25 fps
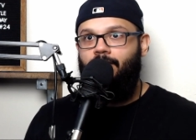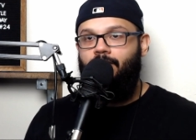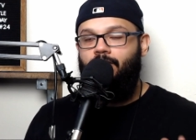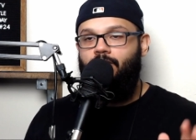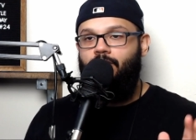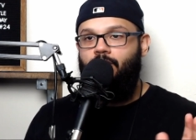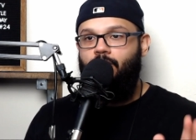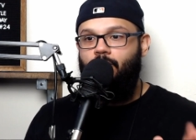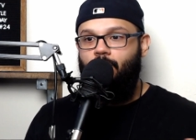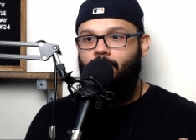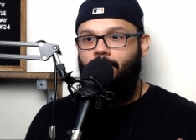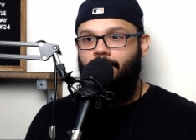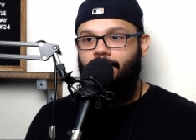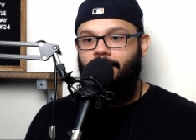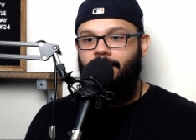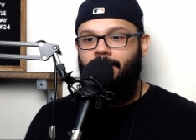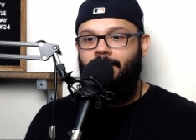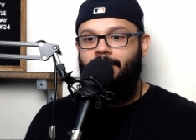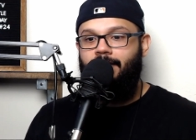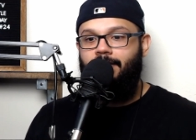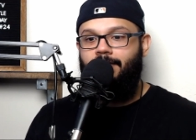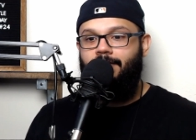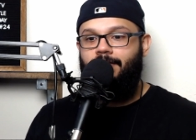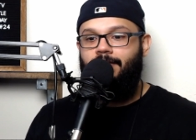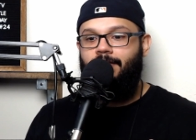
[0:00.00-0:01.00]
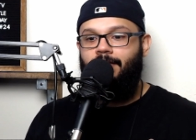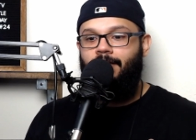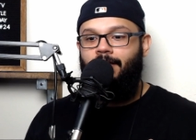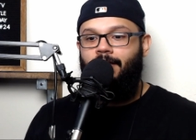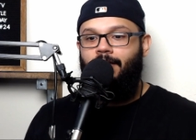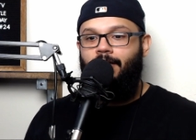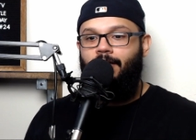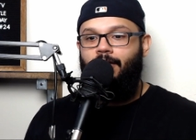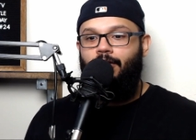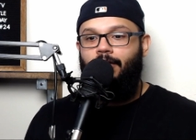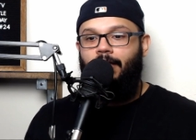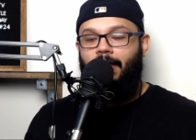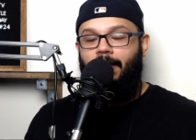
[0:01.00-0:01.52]
doing this
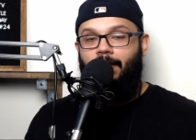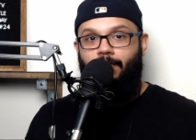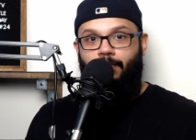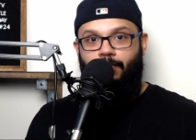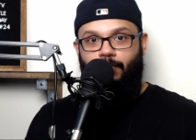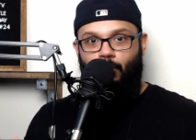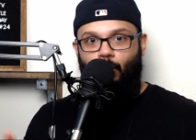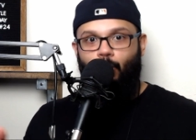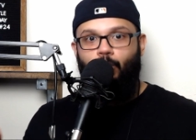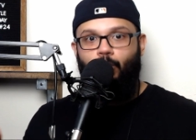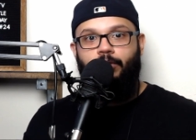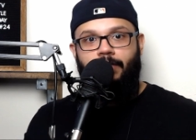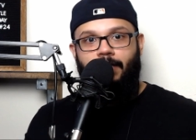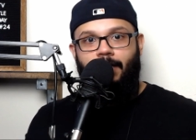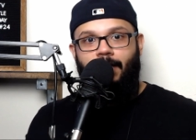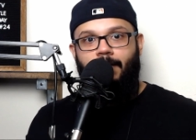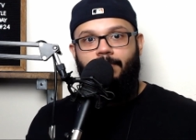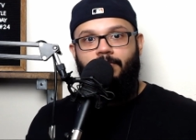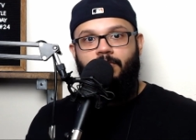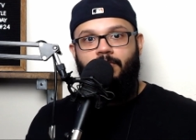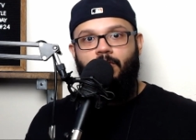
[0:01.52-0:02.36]
like full time,